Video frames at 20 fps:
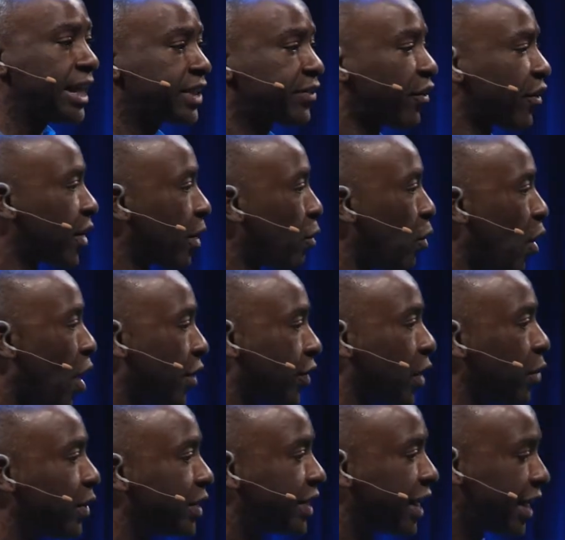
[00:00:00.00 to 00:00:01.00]
for the work that
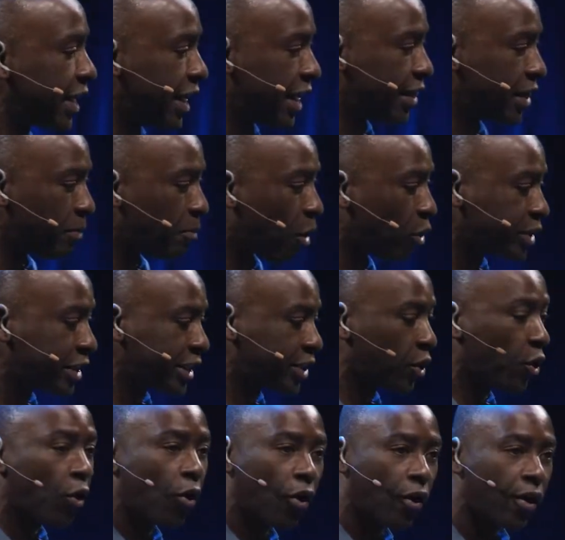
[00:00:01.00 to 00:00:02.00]
we did in the
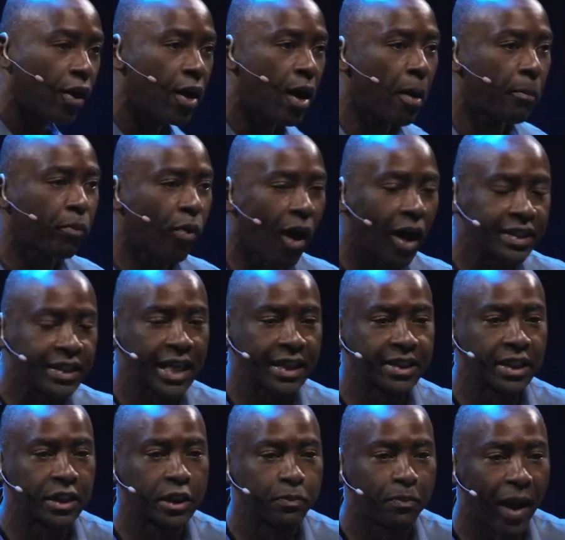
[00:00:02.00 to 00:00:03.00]
multi-core
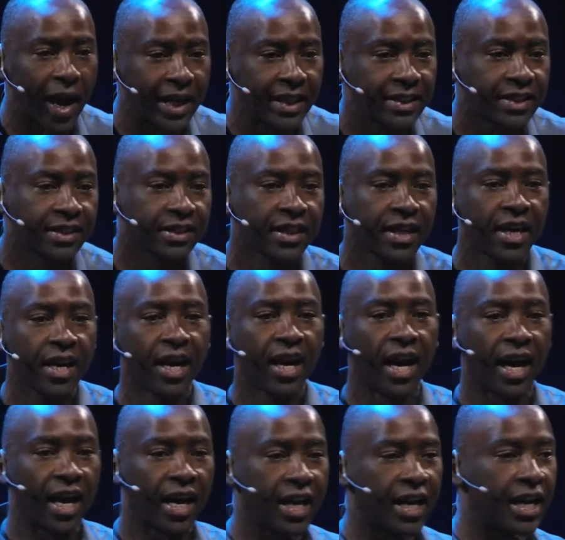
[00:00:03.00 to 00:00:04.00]
processor space
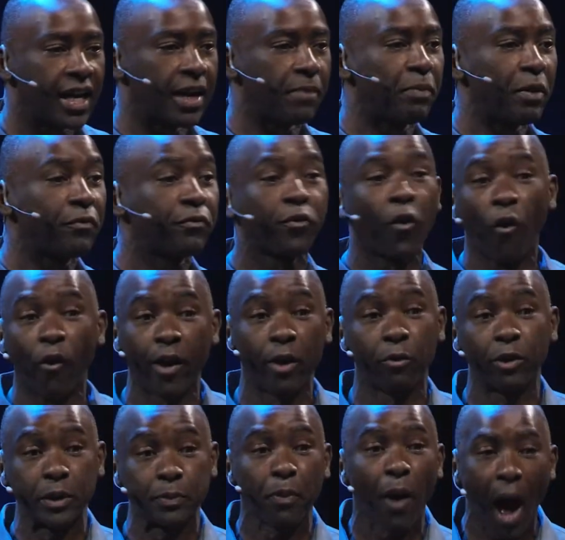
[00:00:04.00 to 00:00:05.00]
before it
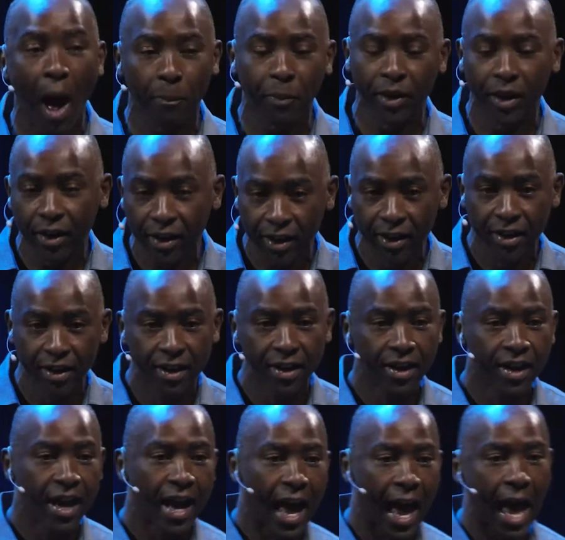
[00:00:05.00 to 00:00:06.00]
was popular,
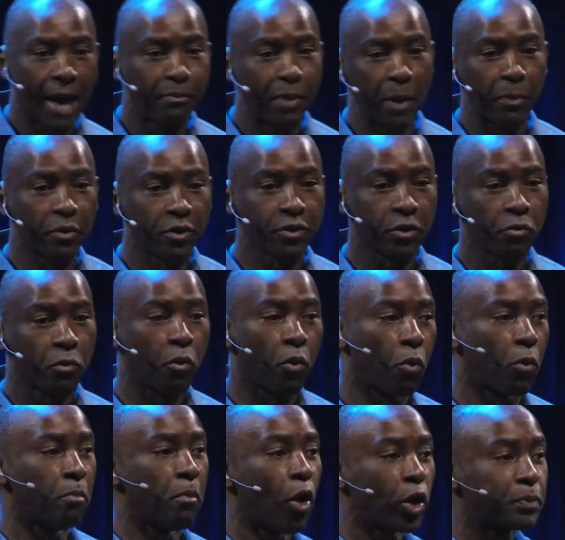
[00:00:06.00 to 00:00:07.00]
and
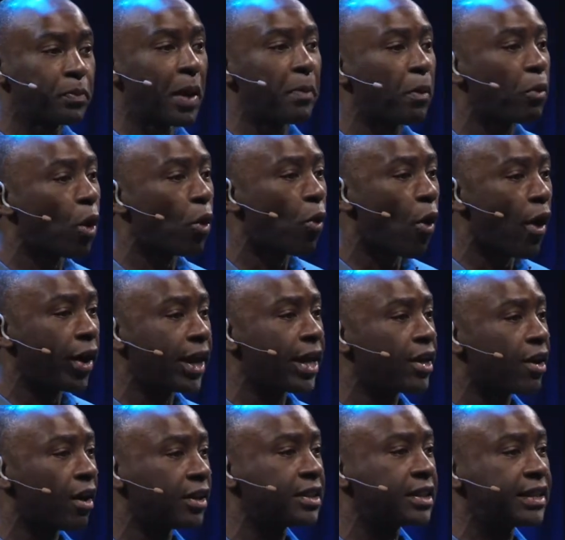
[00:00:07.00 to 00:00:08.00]
most people were working
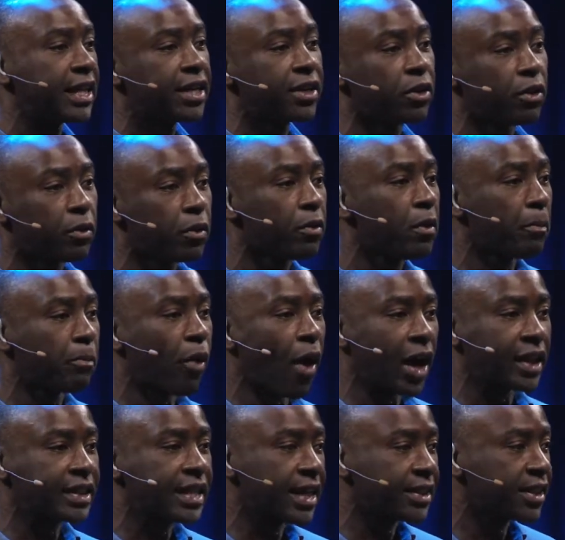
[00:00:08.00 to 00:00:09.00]
on single
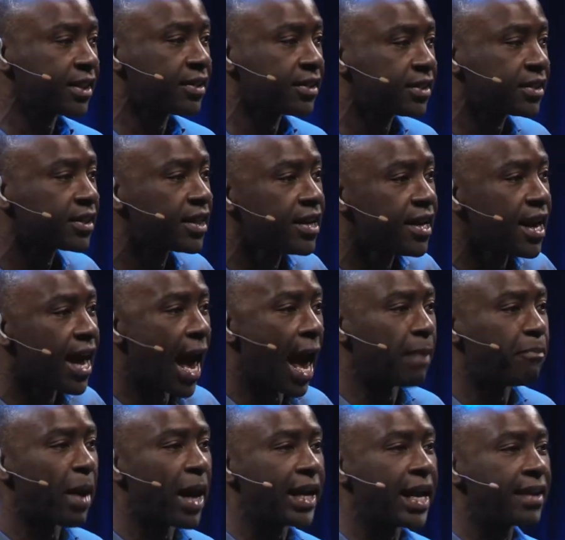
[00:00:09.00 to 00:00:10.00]
processors and
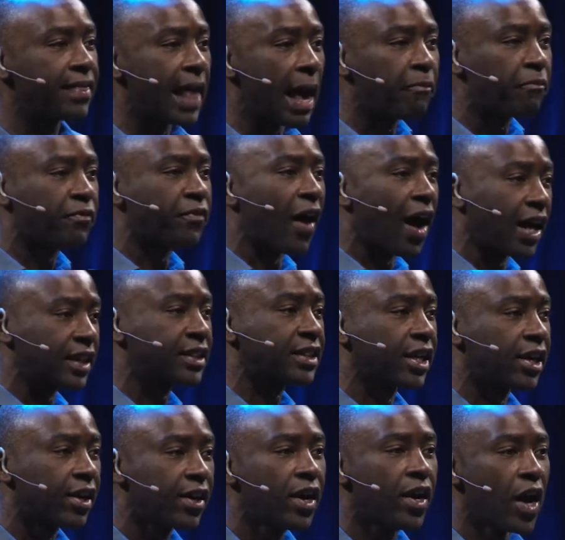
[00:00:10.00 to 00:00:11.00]
making them
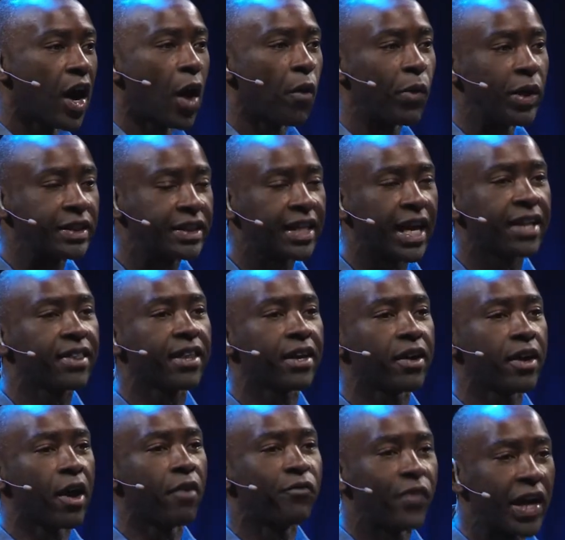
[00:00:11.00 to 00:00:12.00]
faster, and we said that
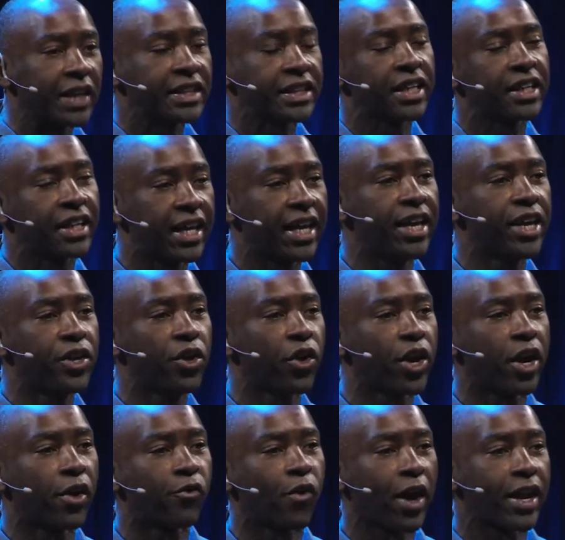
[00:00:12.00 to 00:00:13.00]
eventually you're going
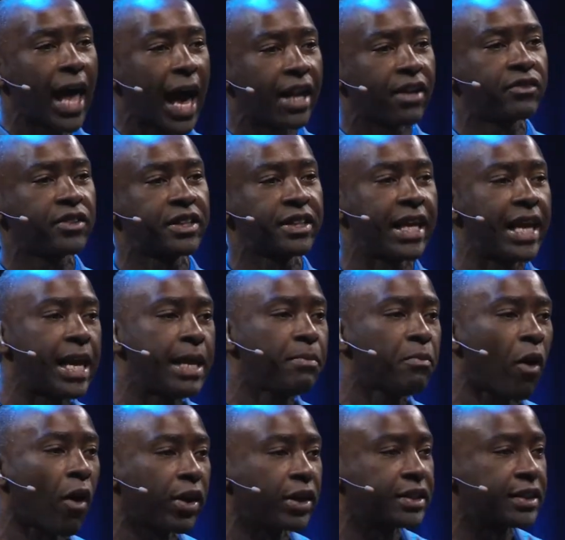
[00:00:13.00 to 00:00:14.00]
to run out of steam
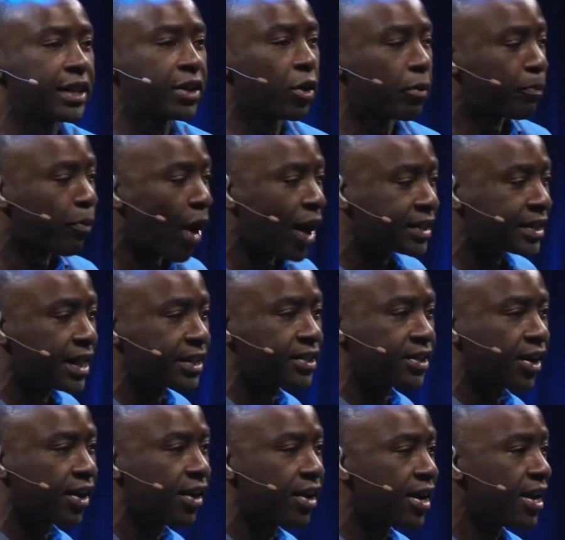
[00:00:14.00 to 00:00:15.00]
on a single
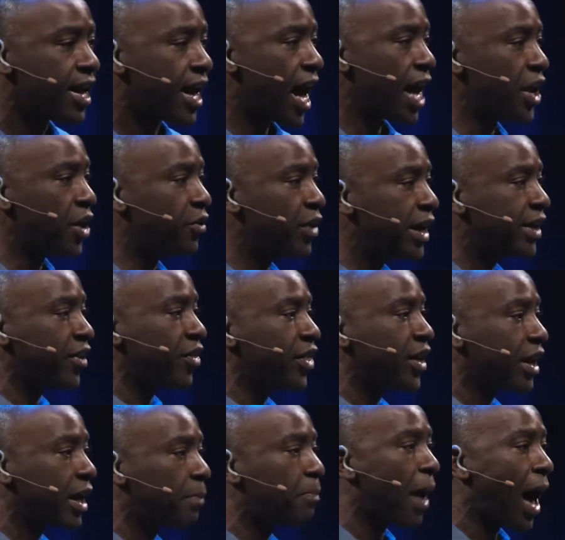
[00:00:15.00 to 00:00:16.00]
processor, and you need to
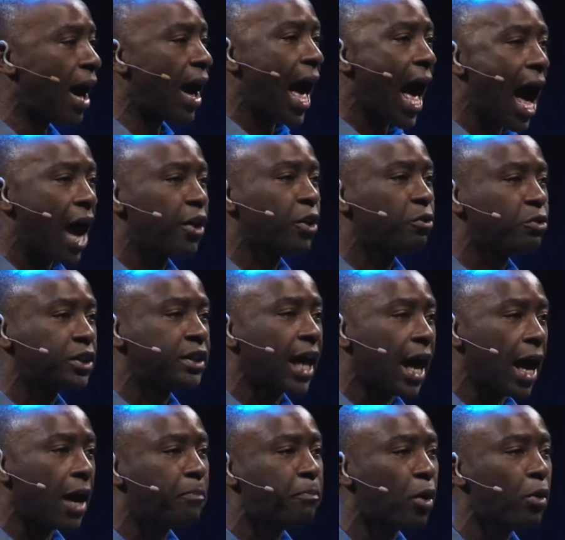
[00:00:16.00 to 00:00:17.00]
think about how you
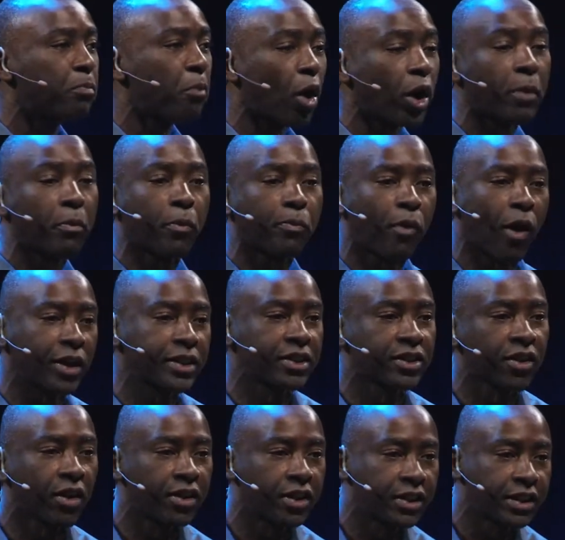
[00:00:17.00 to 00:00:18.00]
put multiple processors
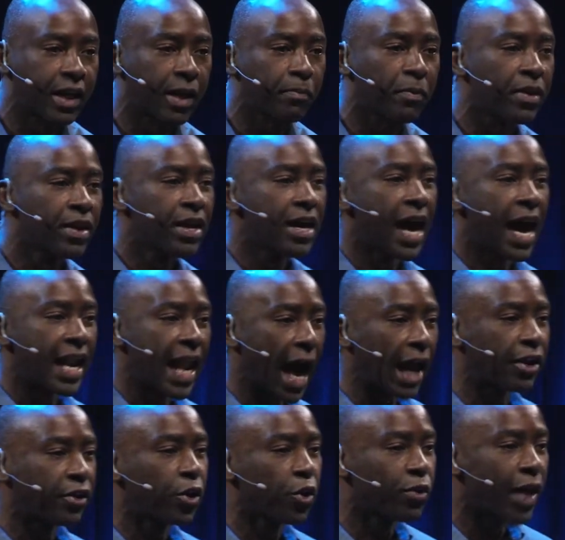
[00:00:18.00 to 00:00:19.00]
on a chip and how to
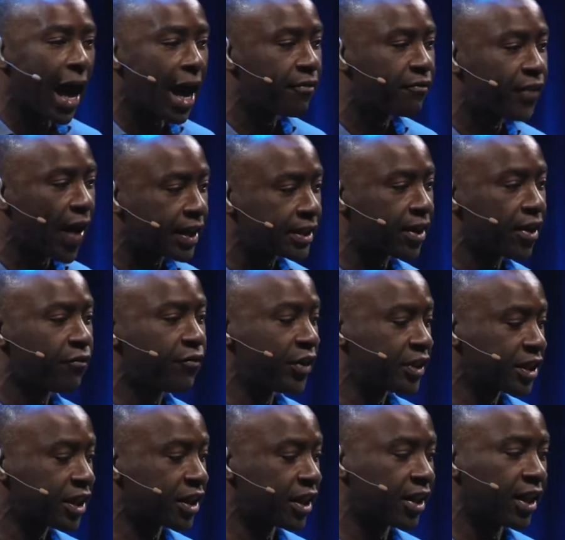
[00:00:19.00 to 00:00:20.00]
do that
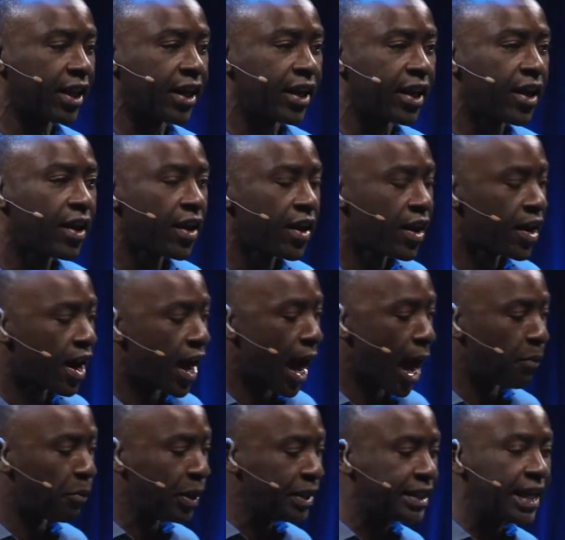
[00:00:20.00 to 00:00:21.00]
efficiently.
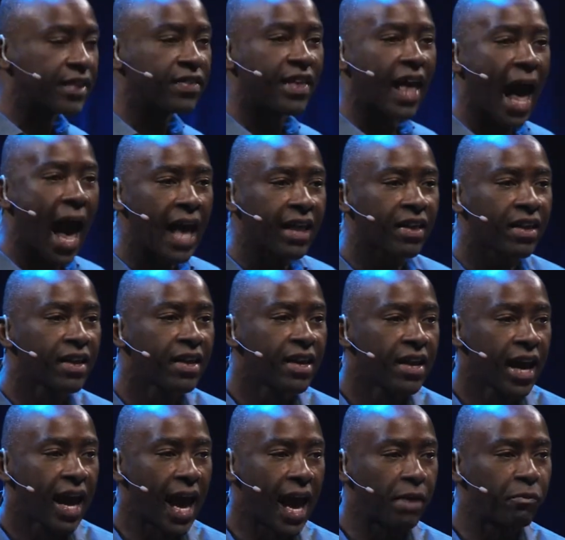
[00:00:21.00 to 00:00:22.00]
And we did that,
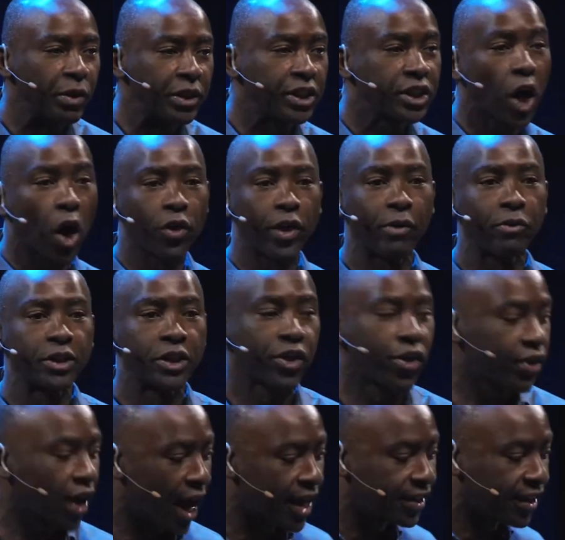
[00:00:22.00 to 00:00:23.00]
and we showed that it was a good
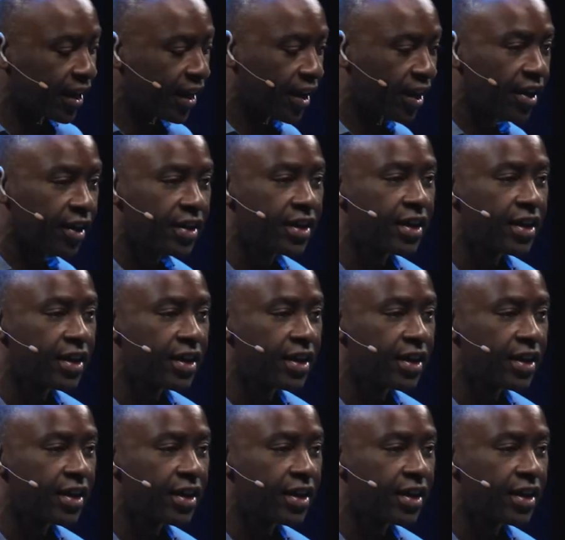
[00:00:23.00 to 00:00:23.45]
idea,